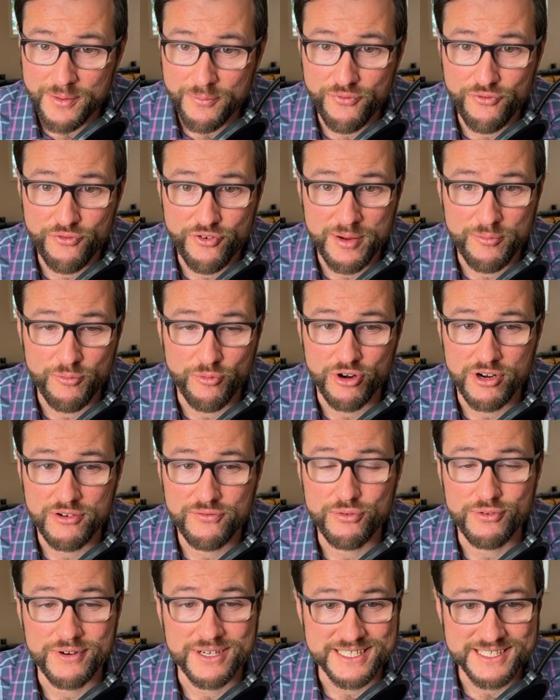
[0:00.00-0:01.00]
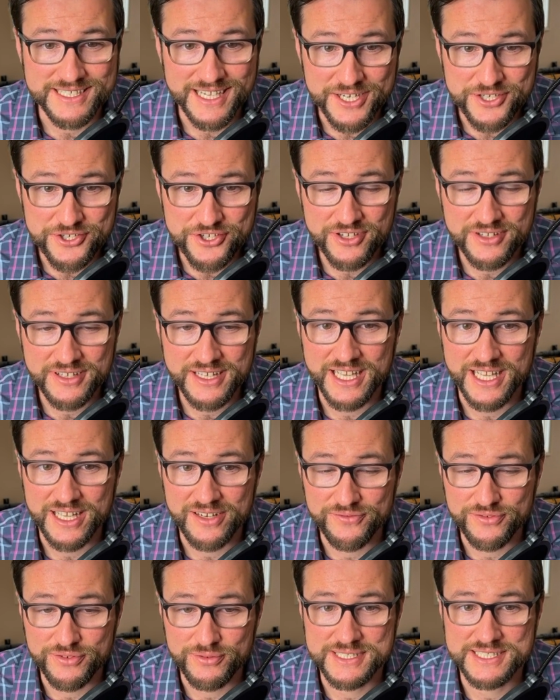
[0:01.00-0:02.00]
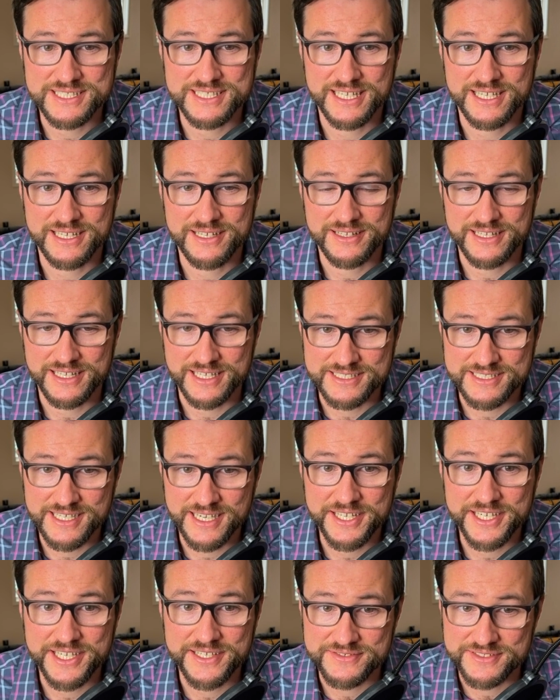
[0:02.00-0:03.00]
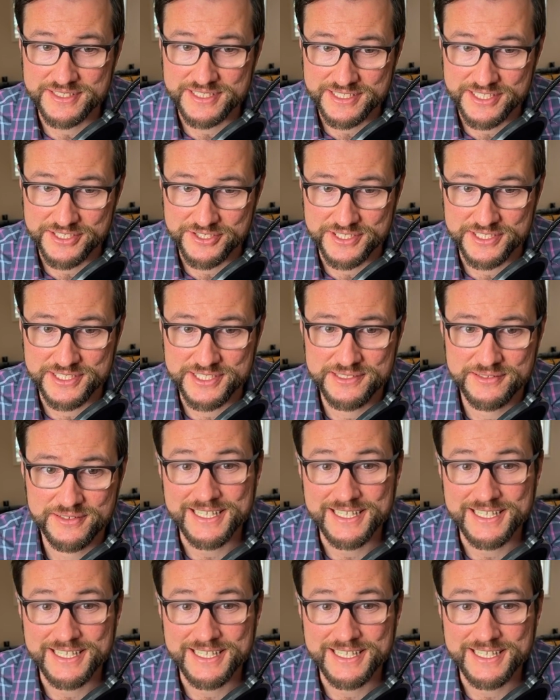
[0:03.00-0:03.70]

framework for intentionally influencing the executive's decisions.